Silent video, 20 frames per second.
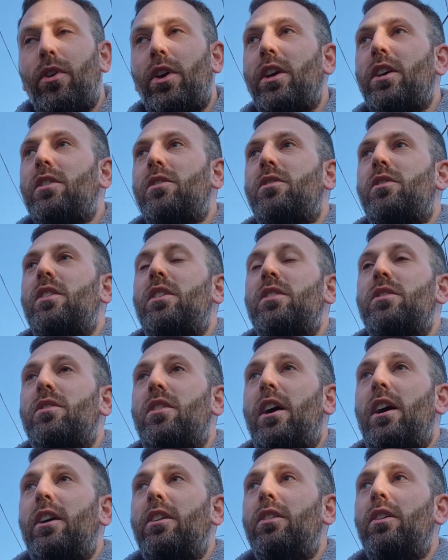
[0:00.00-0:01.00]
things is
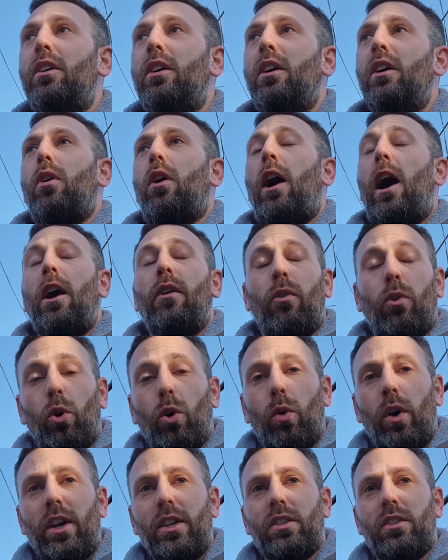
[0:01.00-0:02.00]
that I
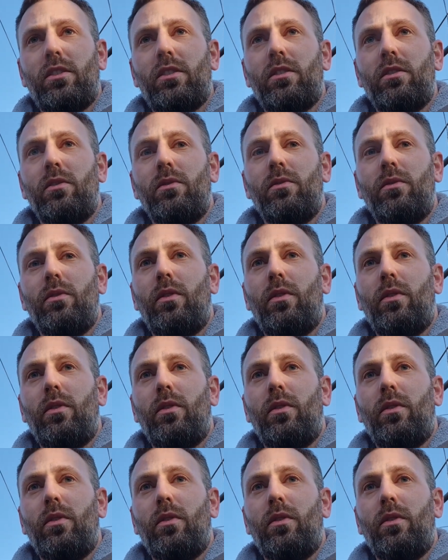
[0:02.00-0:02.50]
always